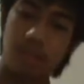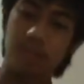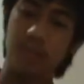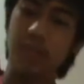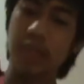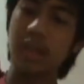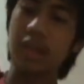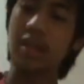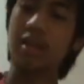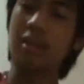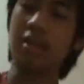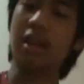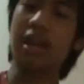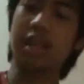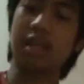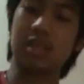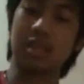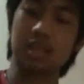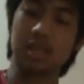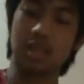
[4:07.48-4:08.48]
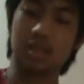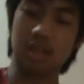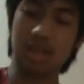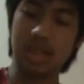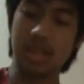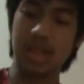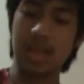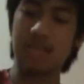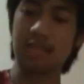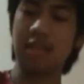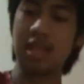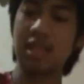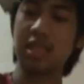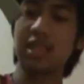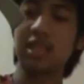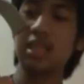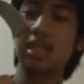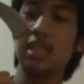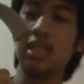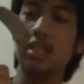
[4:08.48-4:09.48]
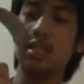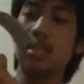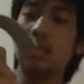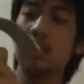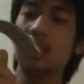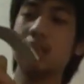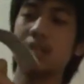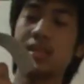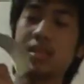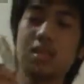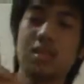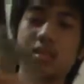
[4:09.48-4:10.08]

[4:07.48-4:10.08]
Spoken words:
big great swords having sheaths,